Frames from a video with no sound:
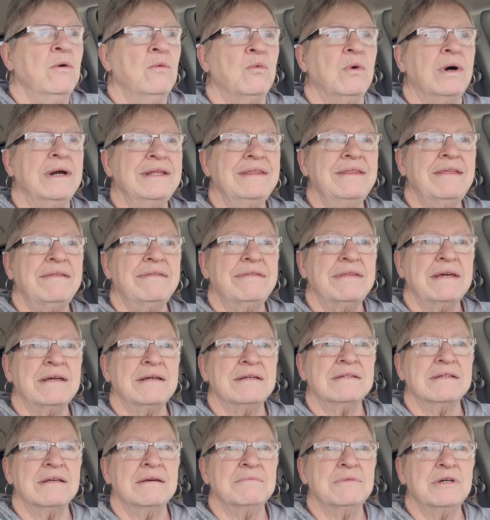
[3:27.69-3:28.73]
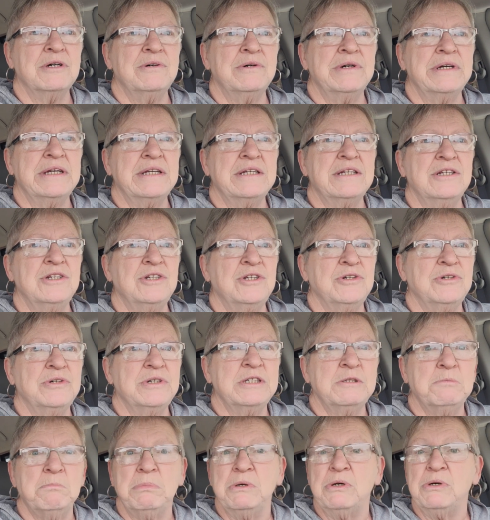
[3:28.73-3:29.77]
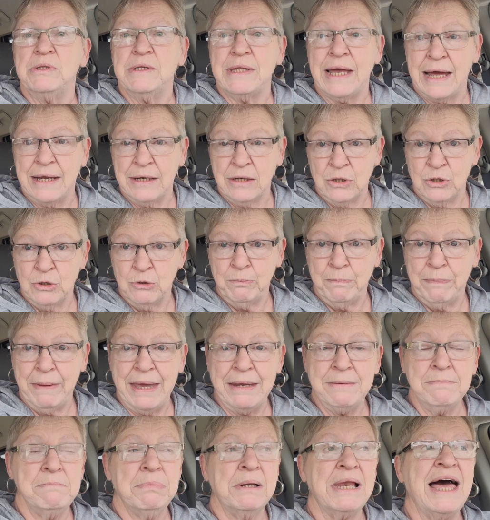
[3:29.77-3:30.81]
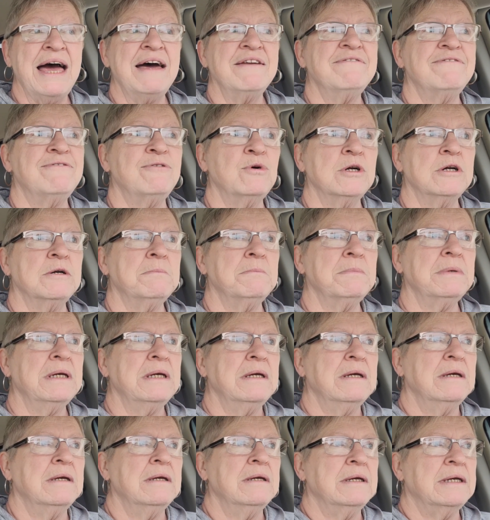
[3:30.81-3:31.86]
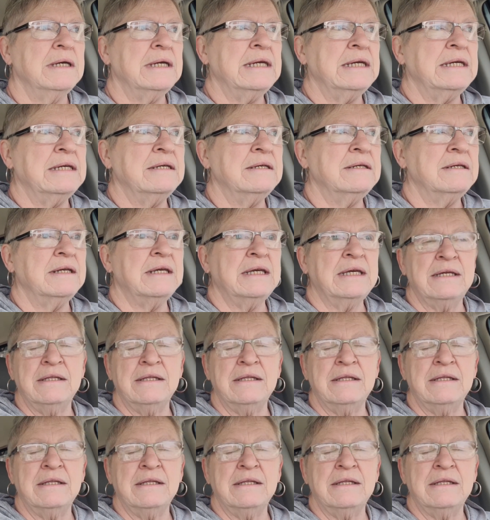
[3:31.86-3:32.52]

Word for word: one of the things I'm going to do is build that new bed platform in,